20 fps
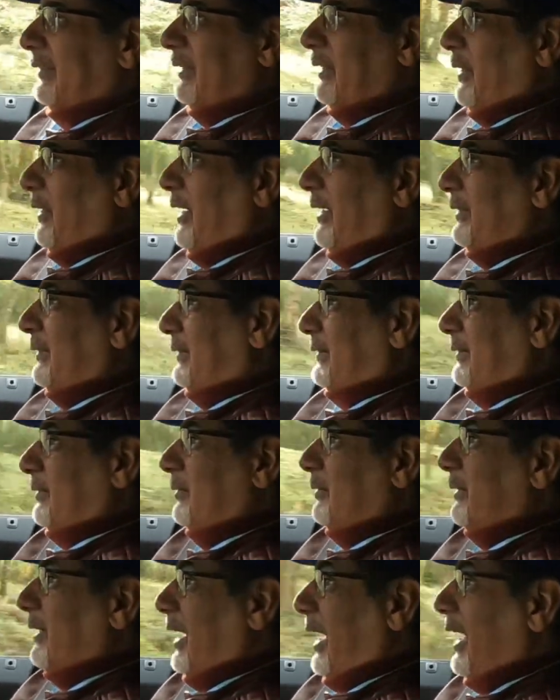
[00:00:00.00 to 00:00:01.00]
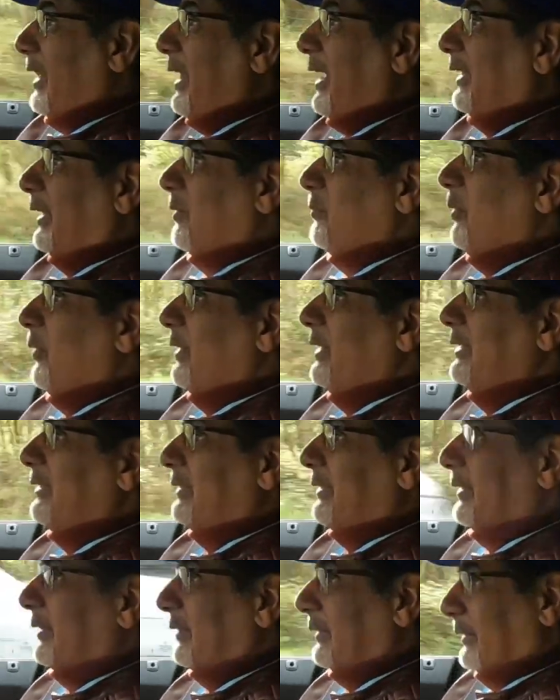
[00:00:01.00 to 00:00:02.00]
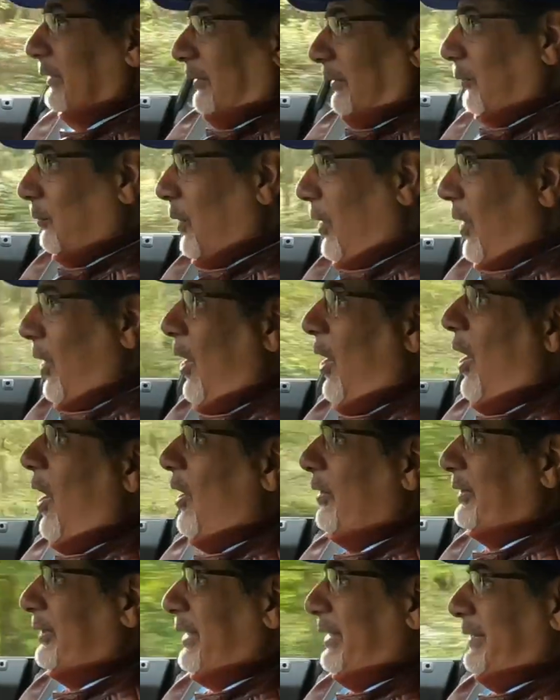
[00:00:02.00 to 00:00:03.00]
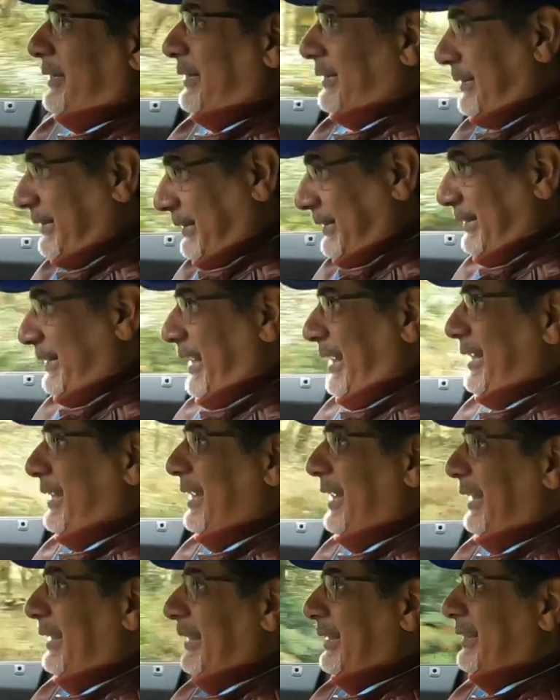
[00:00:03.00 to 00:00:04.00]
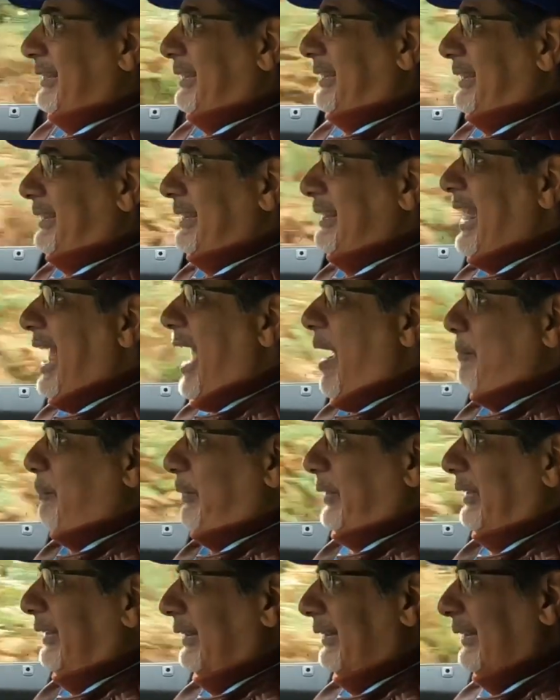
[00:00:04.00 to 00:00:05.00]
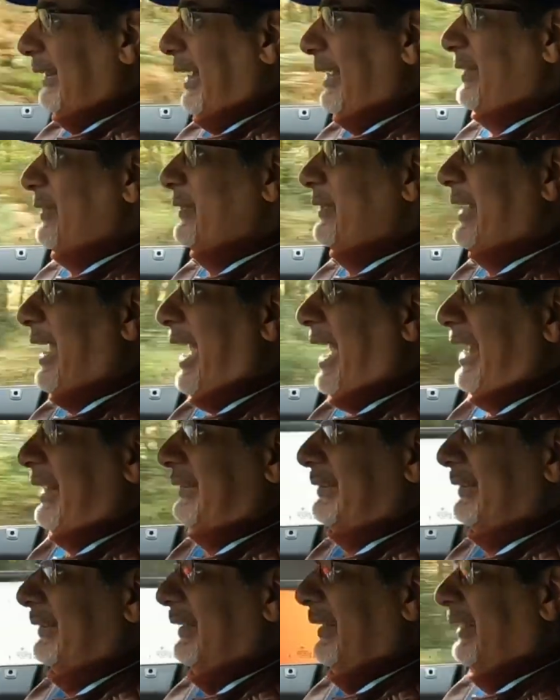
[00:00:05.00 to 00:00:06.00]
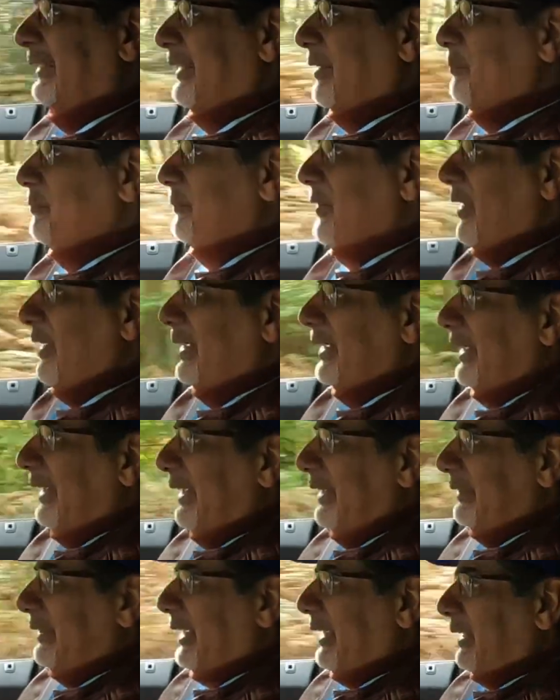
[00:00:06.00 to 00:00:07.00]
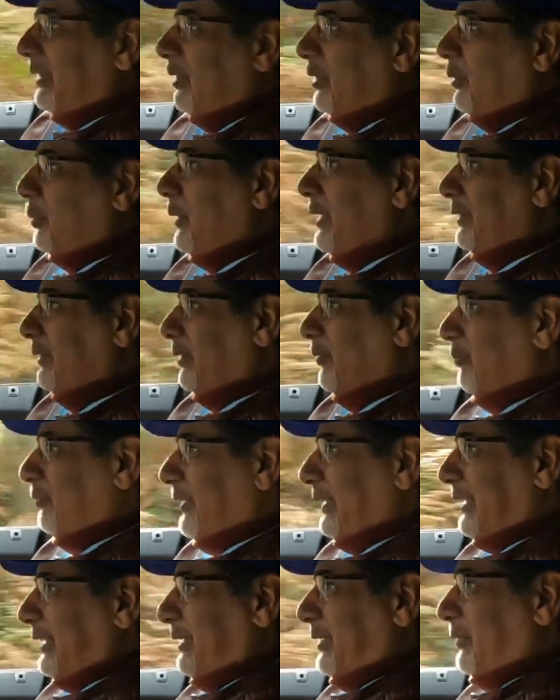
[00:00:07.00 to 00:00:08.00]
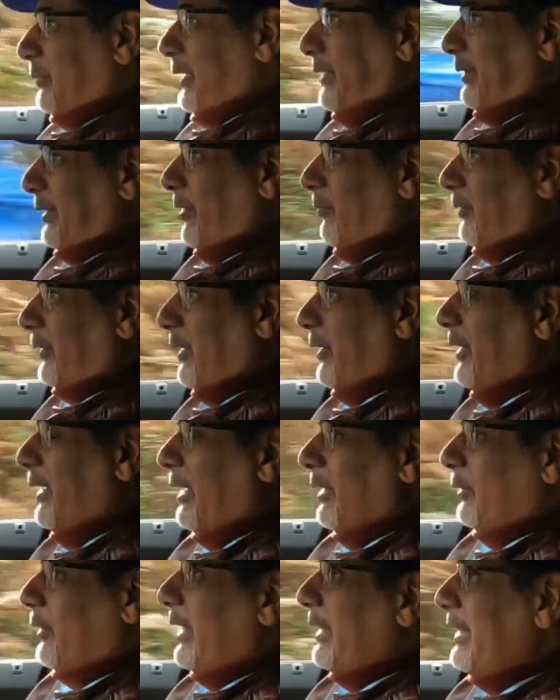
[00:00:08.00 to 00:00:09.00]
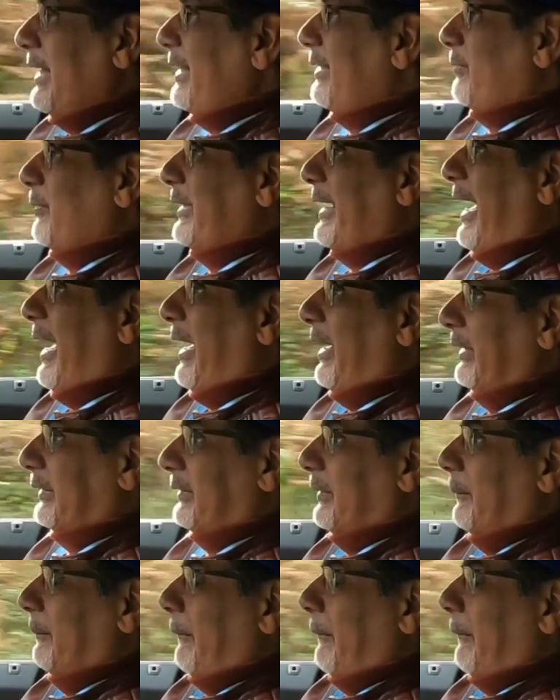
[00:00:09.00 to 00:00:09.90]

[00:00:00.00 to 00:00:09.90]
you know, I like the more instant. What's the snap that you get? It's like a switch. You flick a switch and off you go. So in this regard,